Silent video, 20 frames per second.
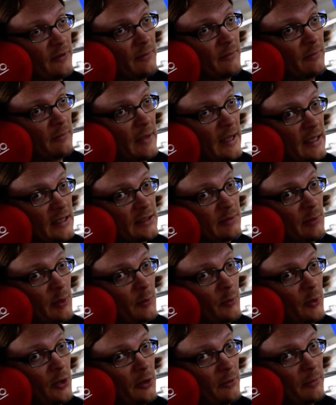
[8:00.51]

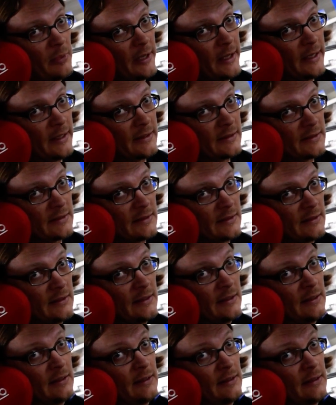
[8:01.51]
maximum rear bias
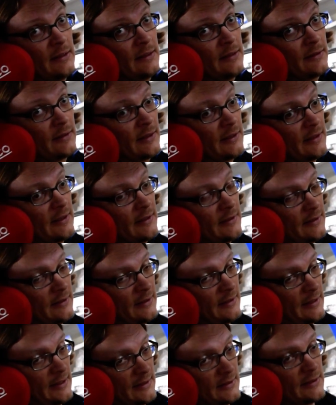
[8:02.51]

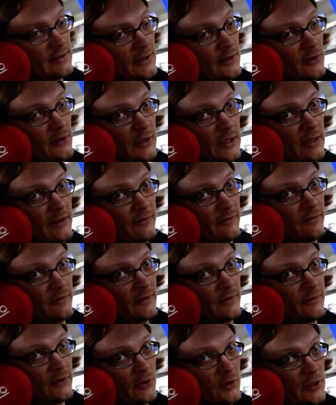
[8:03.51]
that center diff
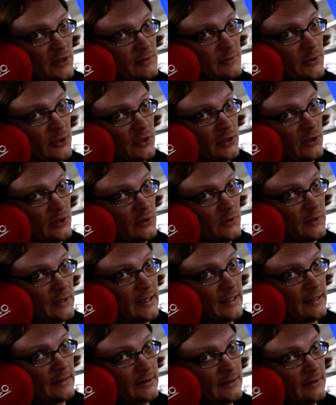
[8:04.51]
of the transmission that you
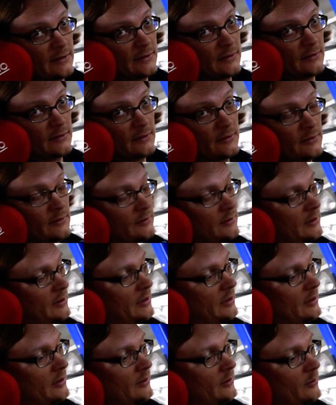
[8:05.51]
get
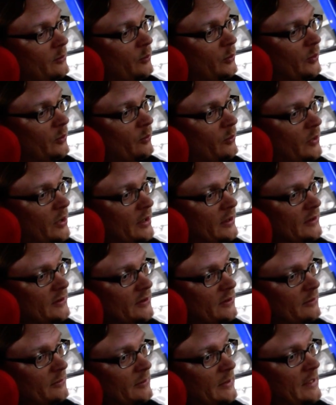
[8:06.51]
would run.
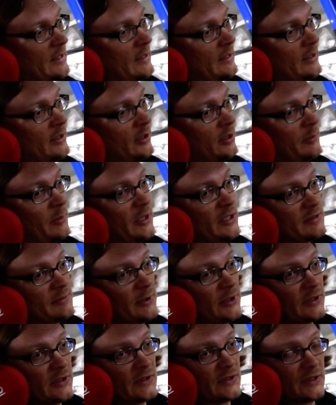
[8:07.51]
So it could be as
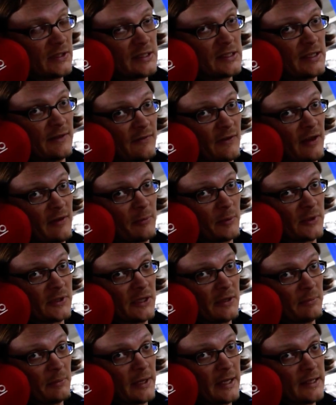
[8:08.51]
much as
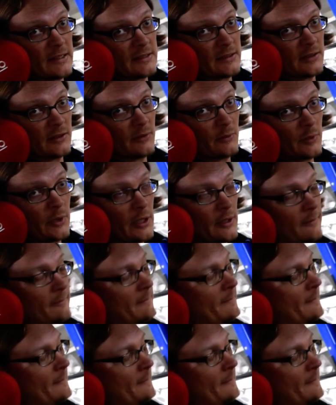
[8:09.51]
65% bias to the rear.